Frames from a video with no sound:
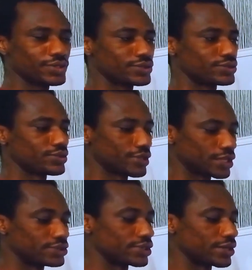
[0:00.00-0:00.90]
so
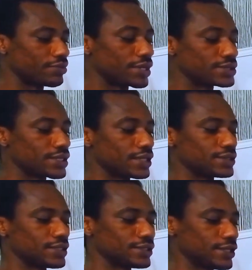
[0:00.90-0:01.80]
that you can master
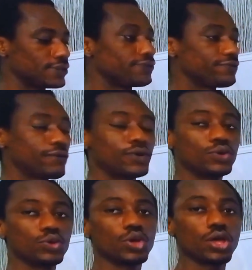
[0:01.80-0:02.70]
it, and then
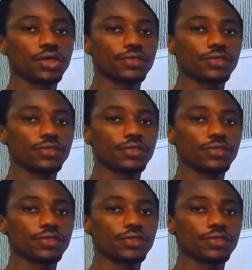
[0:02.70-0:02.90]
follow